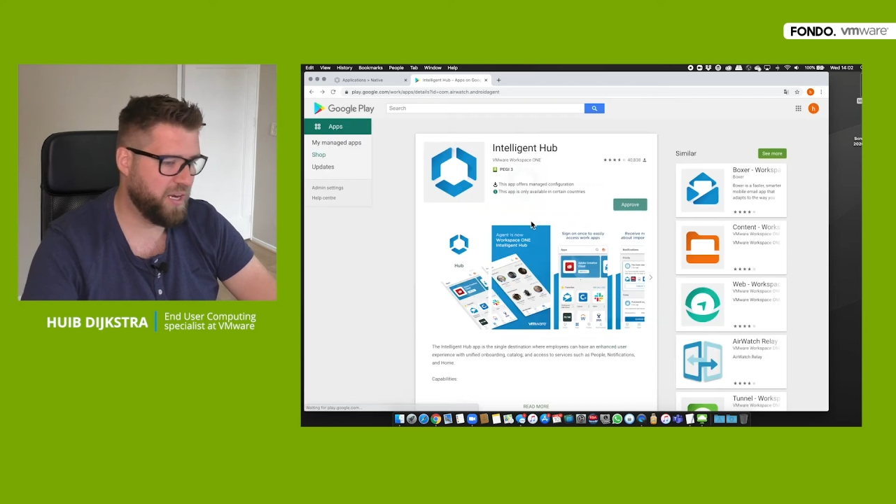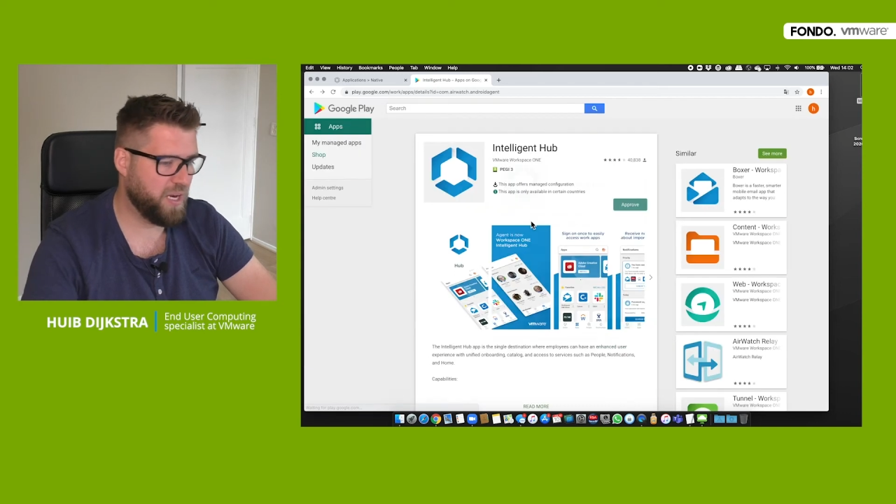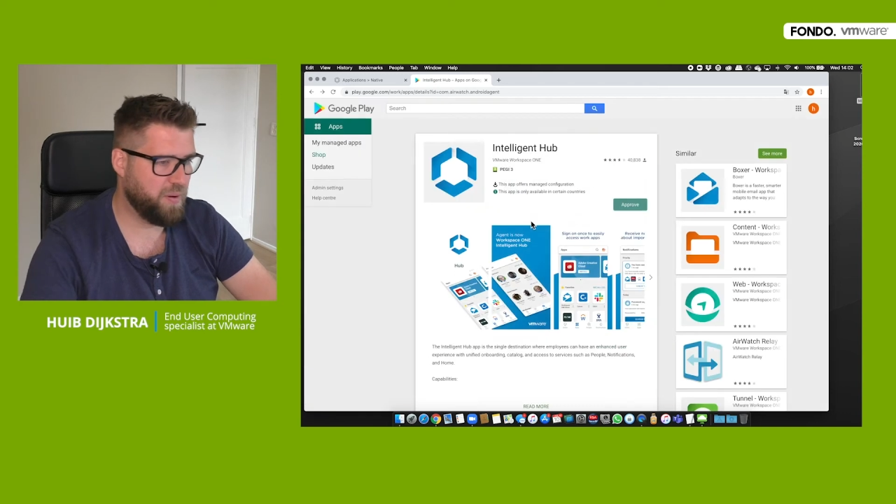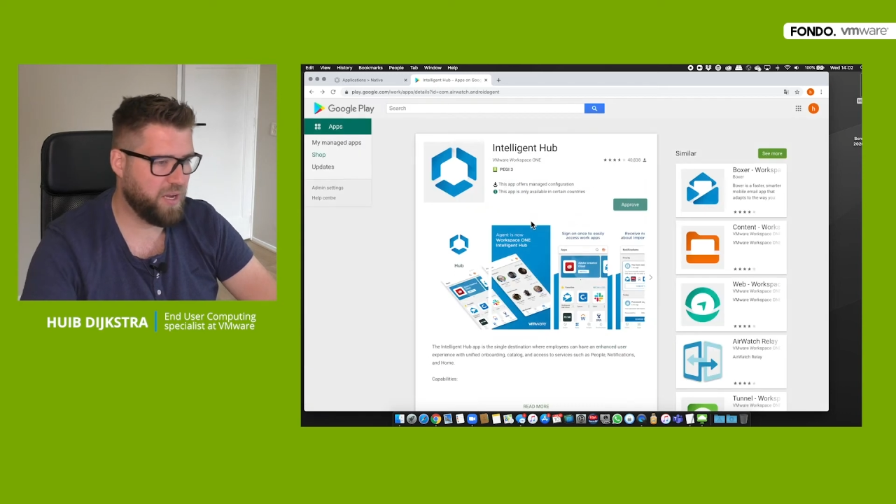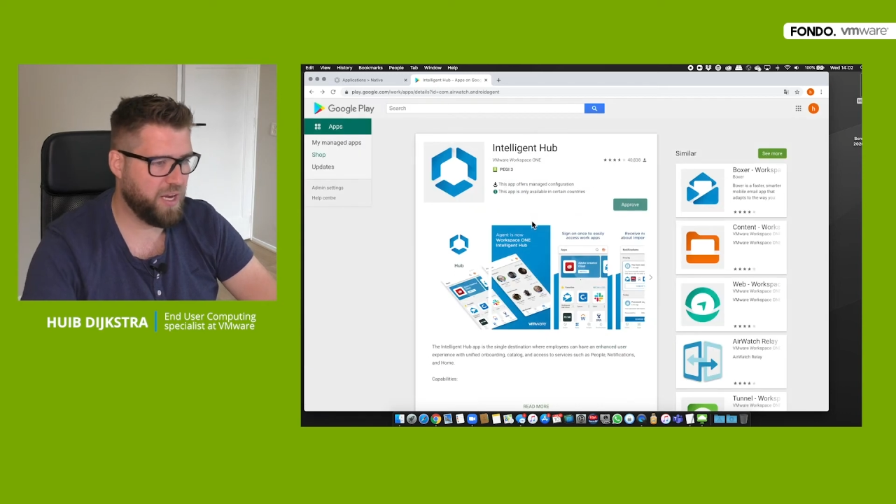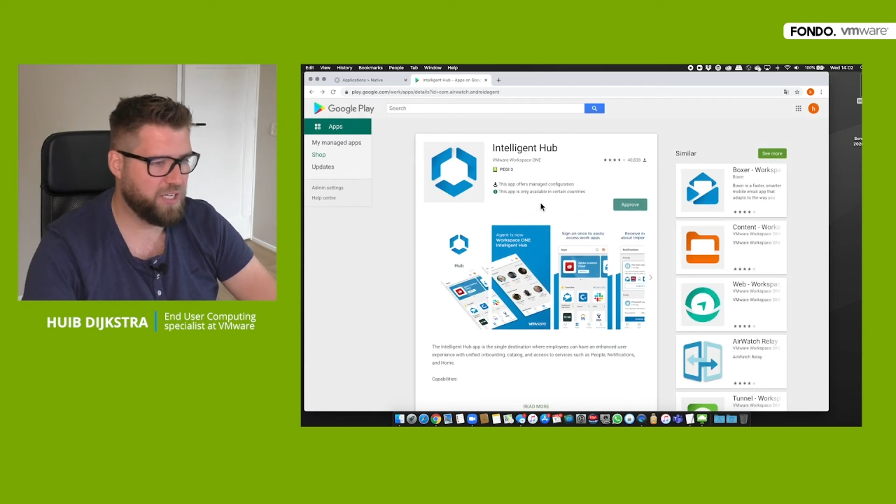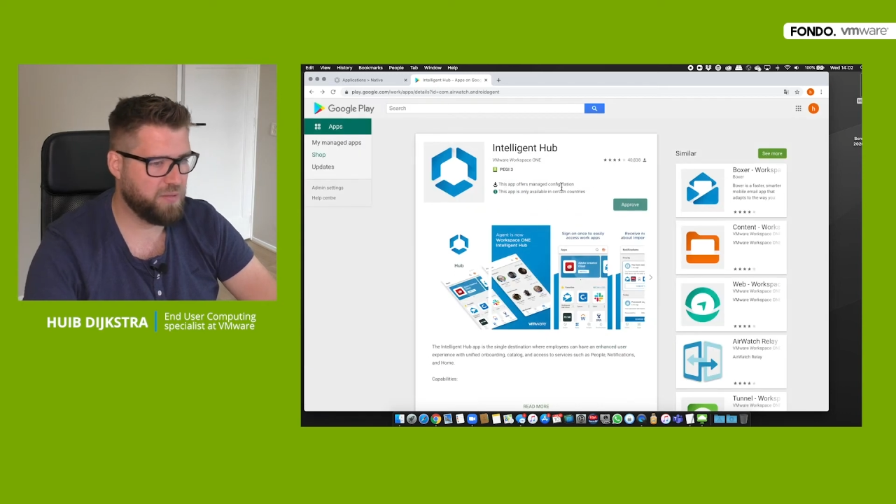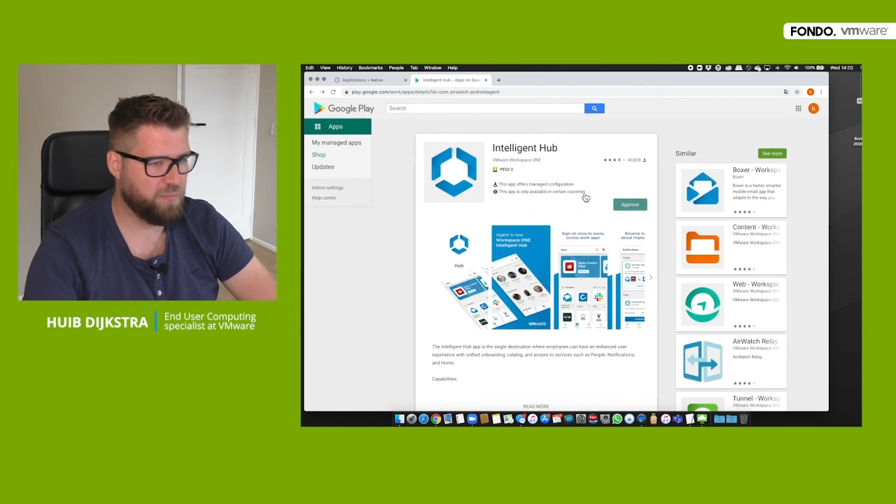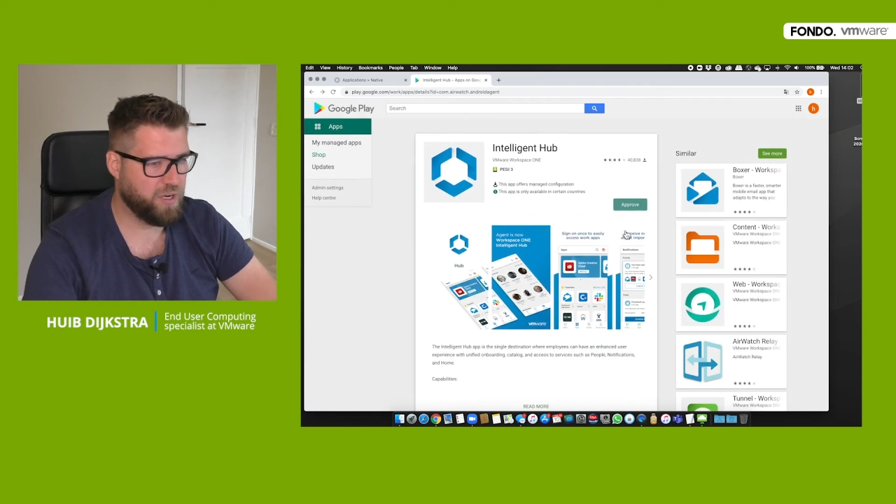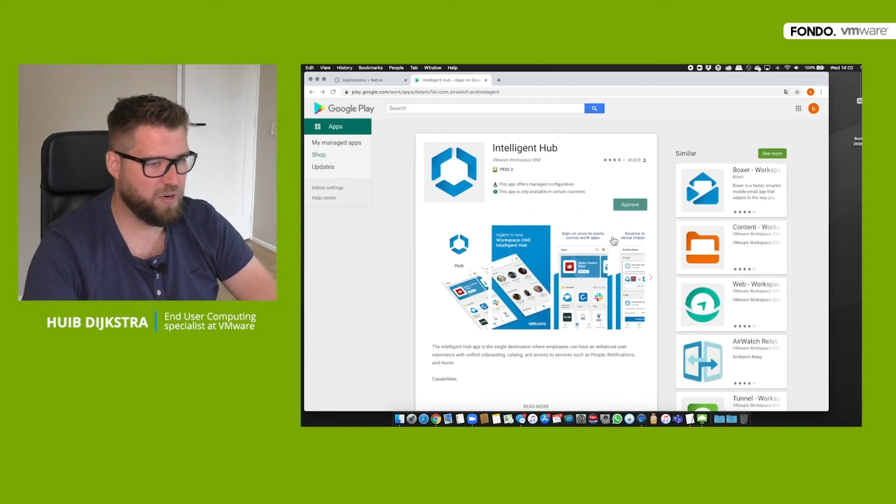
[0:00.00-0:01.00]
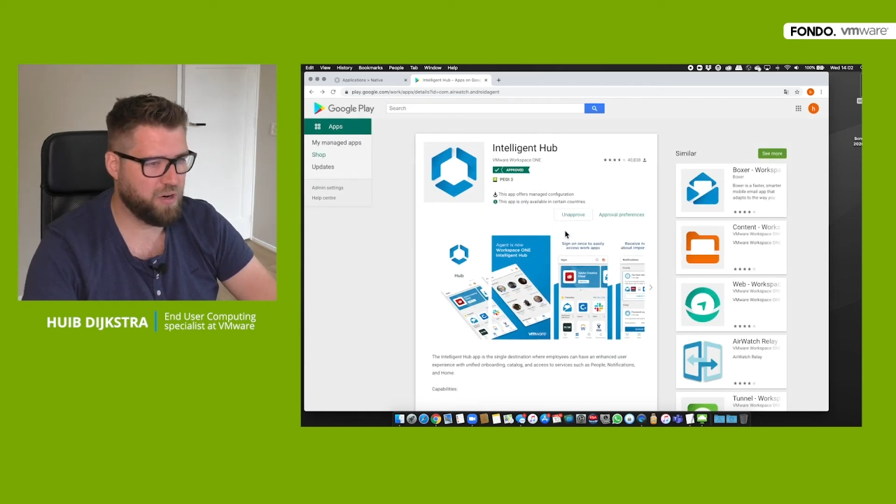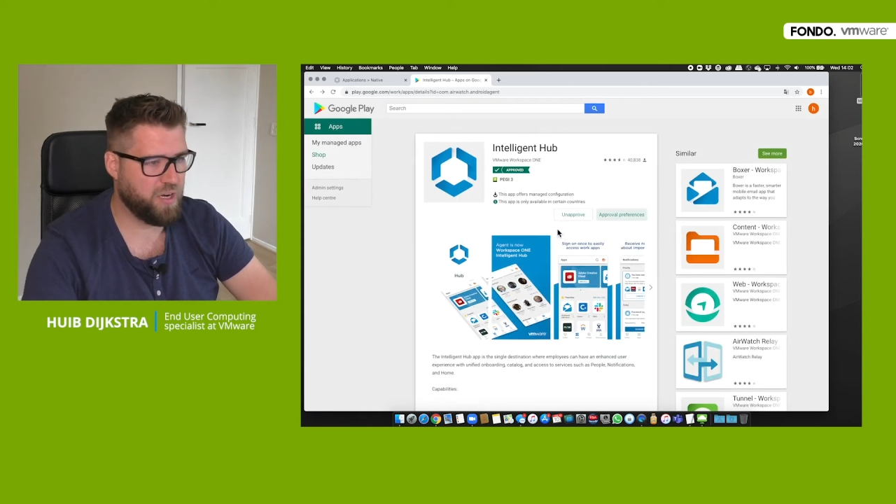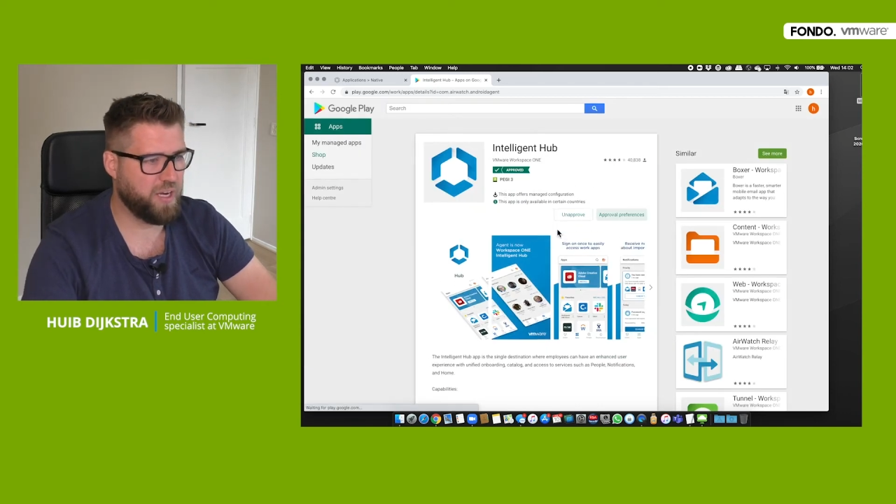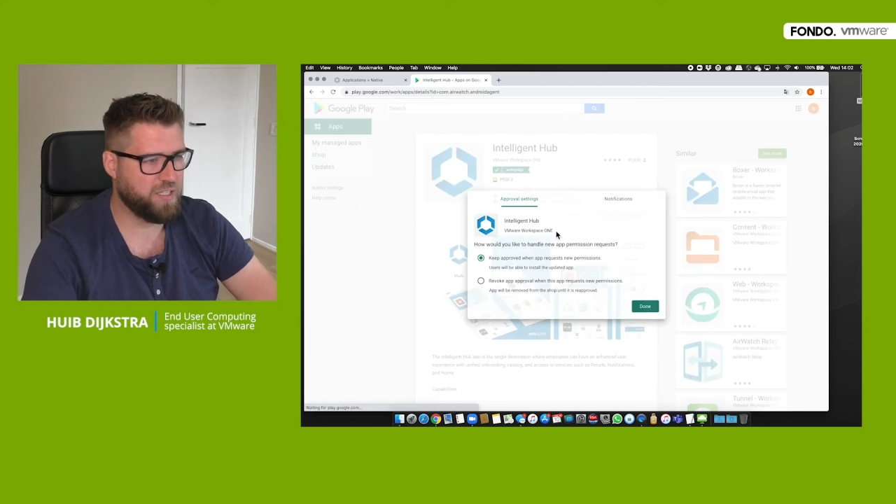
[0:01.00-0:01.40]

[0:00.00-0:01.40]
application, but in our case,